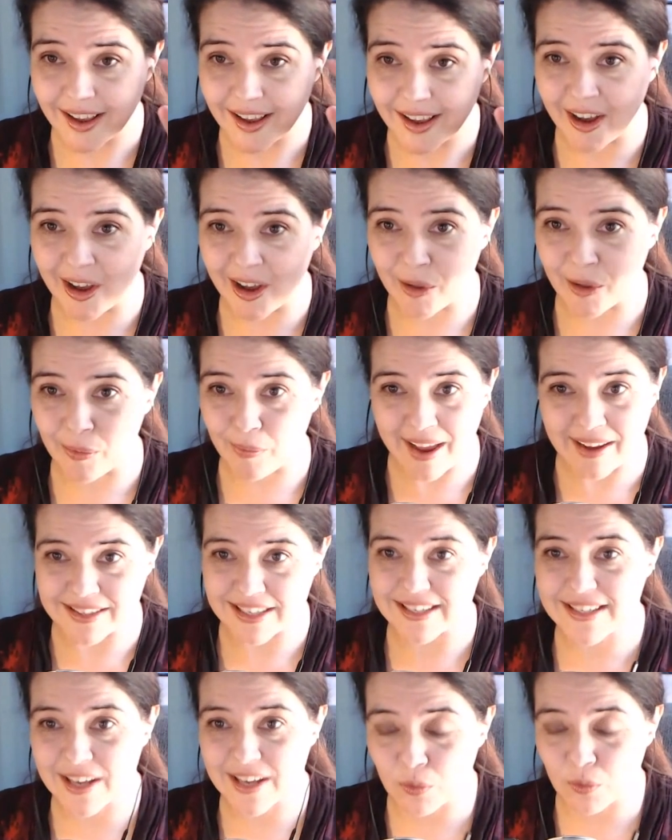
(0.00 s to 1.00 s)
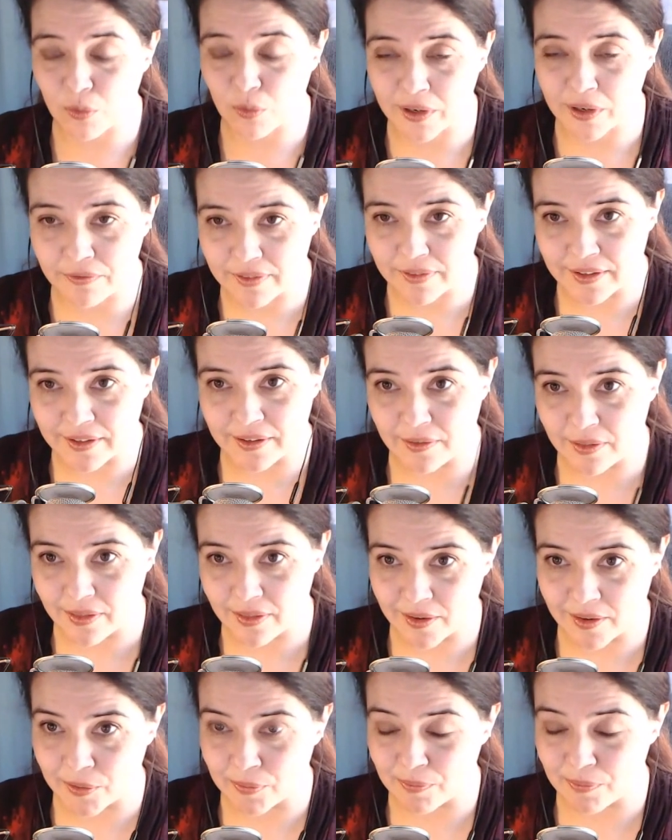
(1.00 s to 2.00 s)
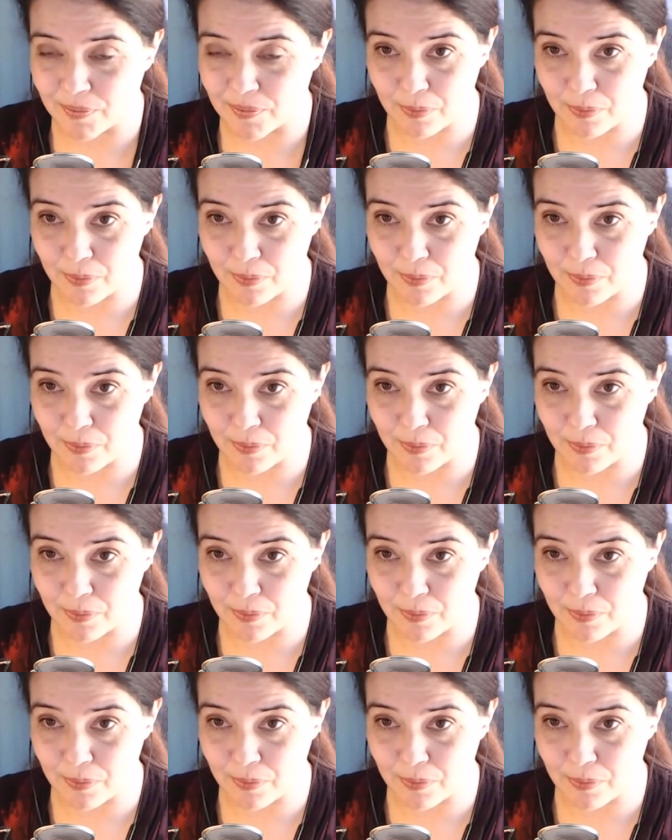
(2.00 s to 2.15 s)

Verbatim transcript: Um, as I said, one of the the